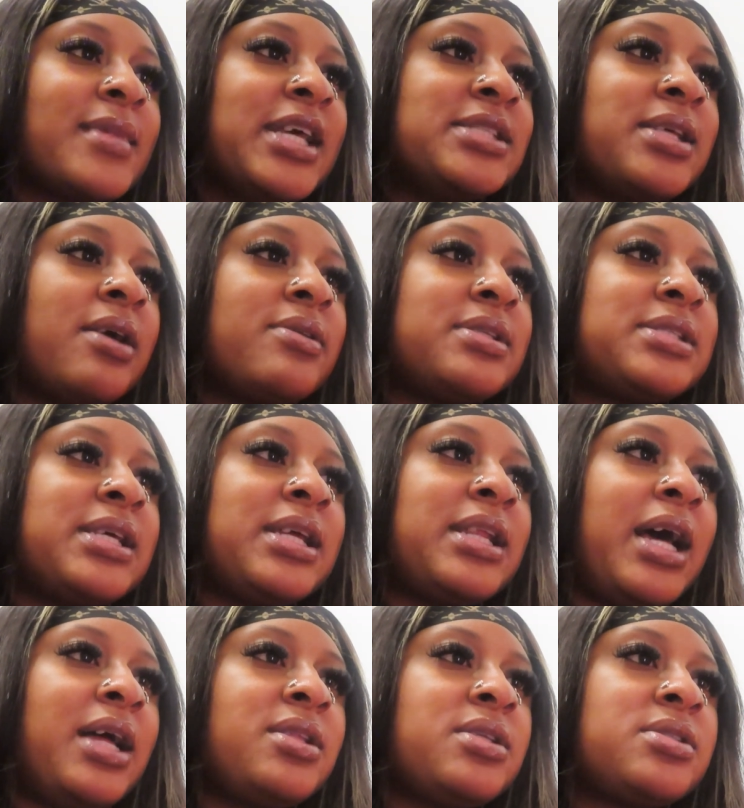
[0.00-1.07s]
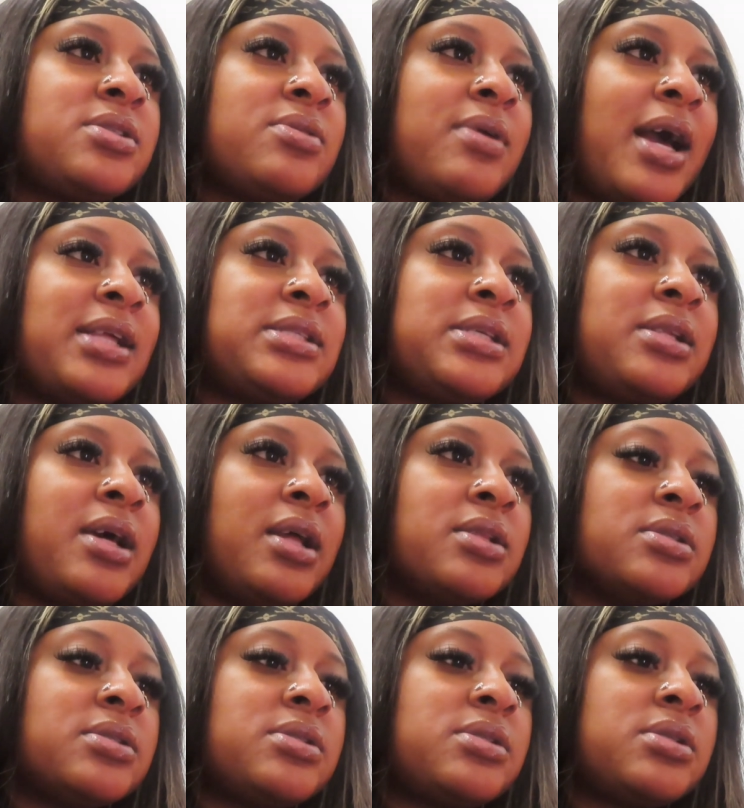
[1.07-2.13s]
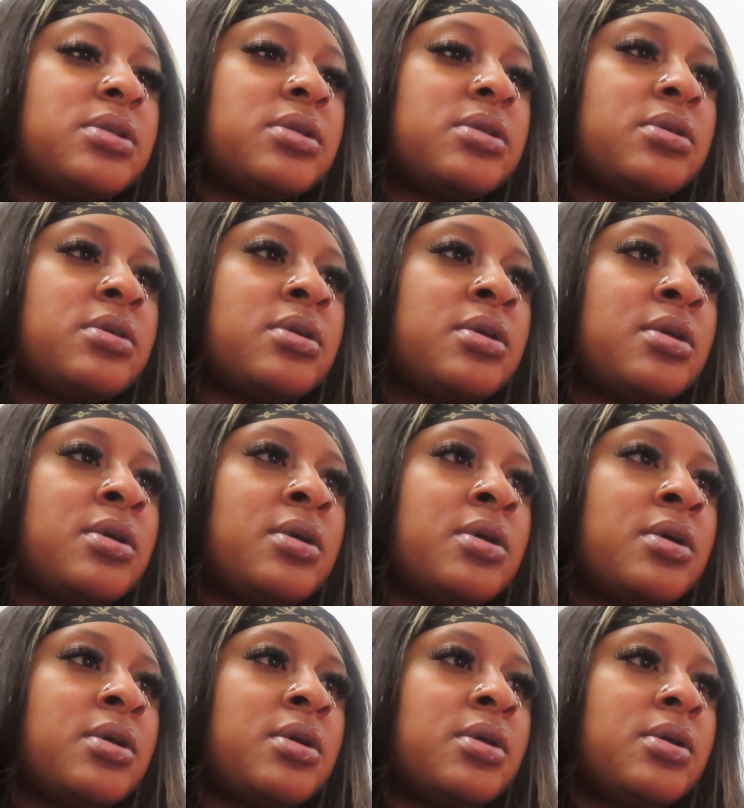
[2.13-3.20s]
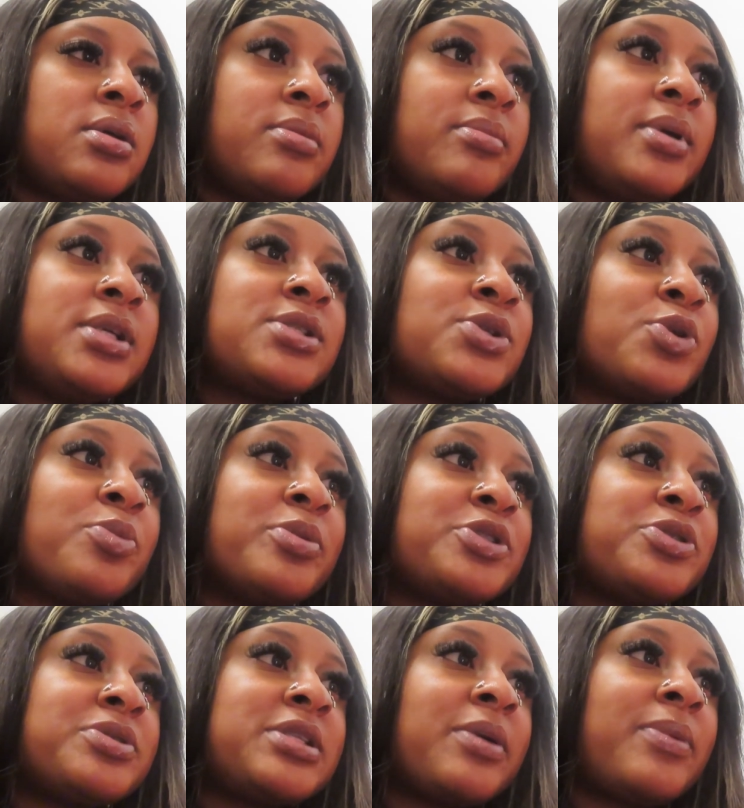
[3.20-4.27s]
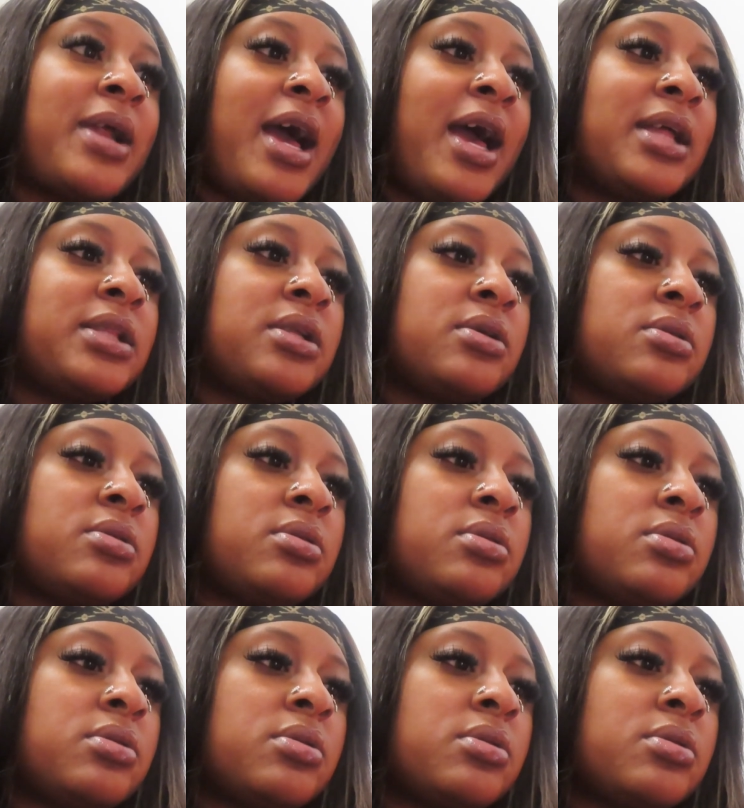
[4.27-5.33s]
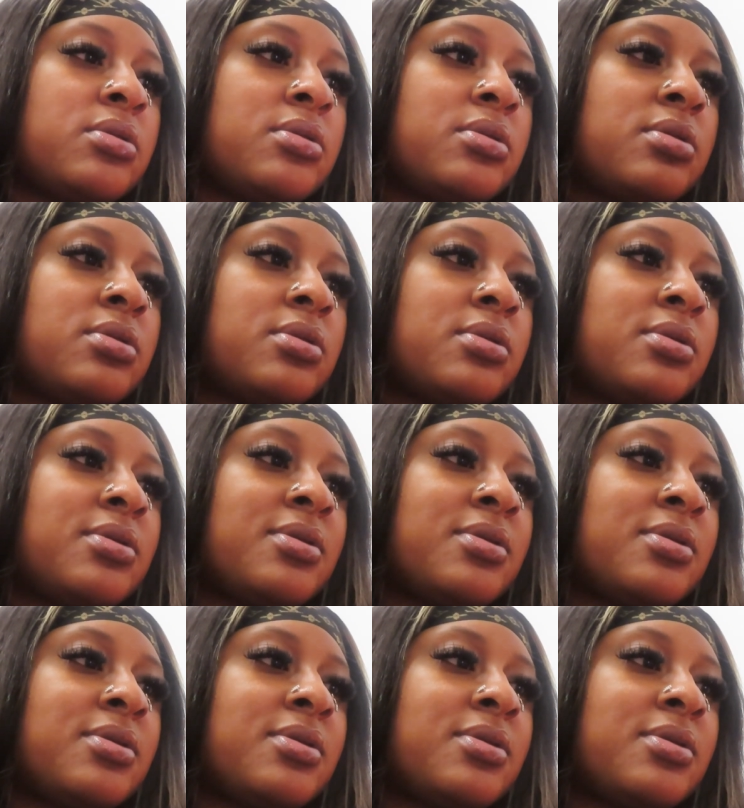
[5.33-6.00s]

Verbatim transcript: It's only ten dollars. You got ten dollars. Me too, but you see what I had to do. I'm broke like that.